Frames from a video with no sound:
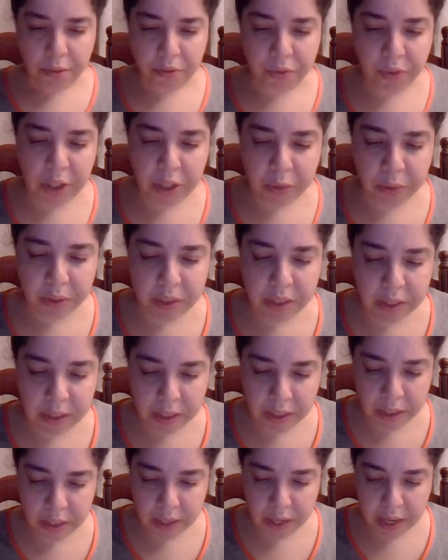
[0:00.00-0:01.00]

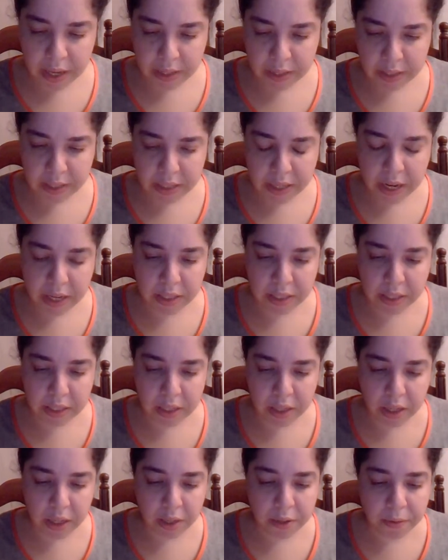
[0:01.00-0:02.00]
Frequency and
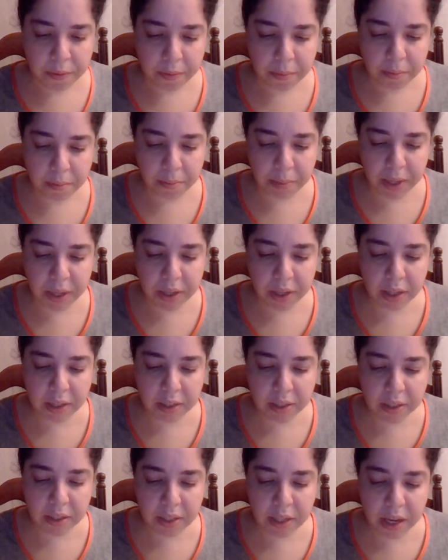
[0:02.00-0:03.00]
intensity.
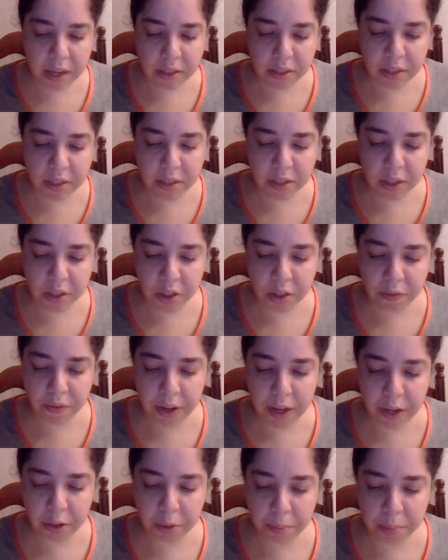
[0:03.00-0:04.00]
Because sex is such a
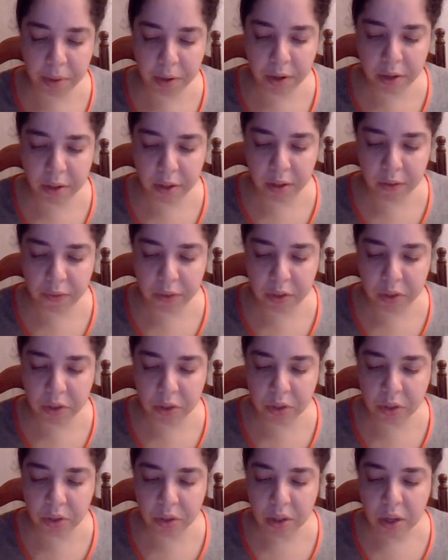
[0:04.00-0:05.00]
vital part of the
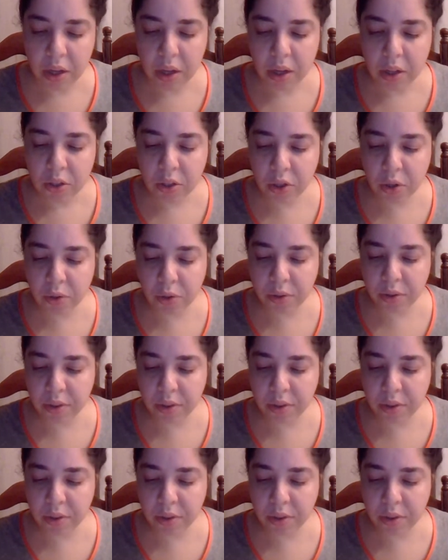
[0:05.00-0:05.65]
total